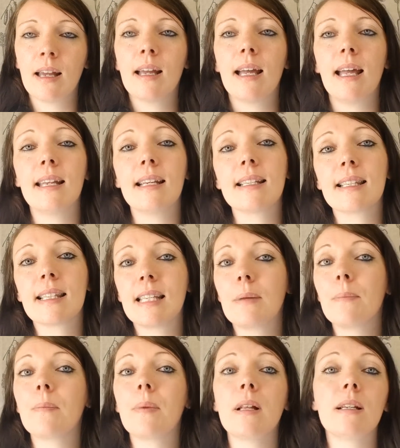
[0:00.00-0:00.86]
In its
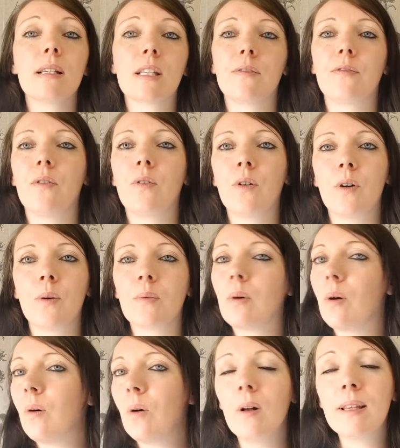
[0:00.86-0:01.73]
simplest form,
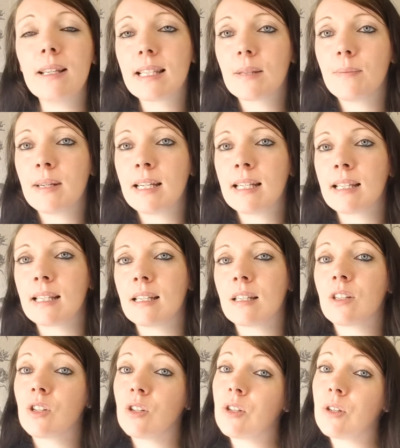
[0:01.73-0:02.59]
all this means
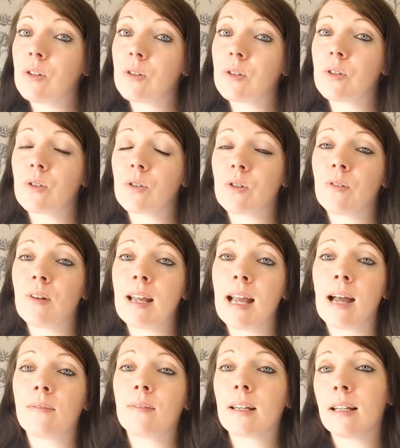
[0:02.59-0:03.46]
is, does your story
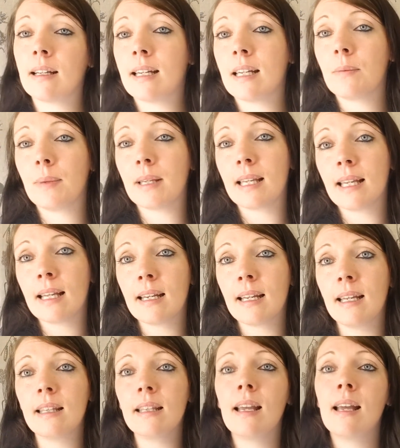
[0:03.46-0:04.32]
have a clear
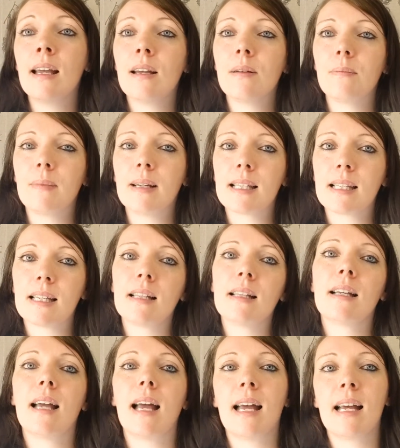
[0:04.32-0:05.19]
beginning,
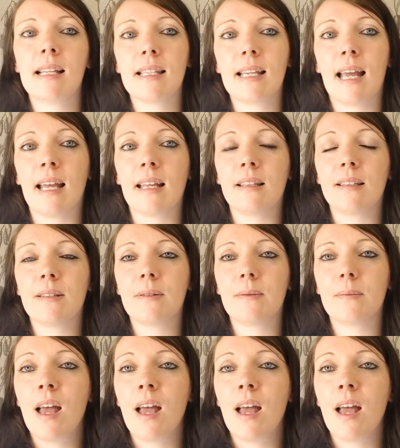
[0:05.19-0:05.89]
middle and end?